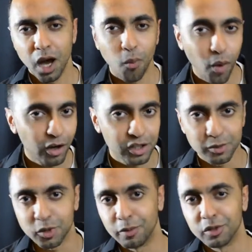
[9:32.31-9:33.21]
And why not
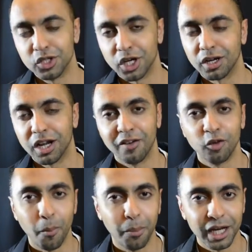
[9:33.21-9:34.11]
subscribe to this channel? I've
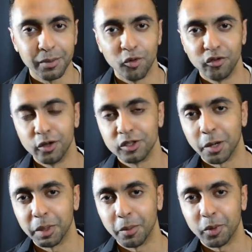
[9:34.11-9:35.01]
got plenty more videos
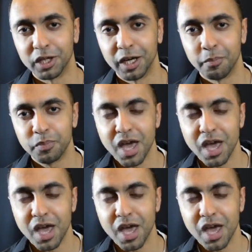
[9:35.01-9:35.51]
coming up on here.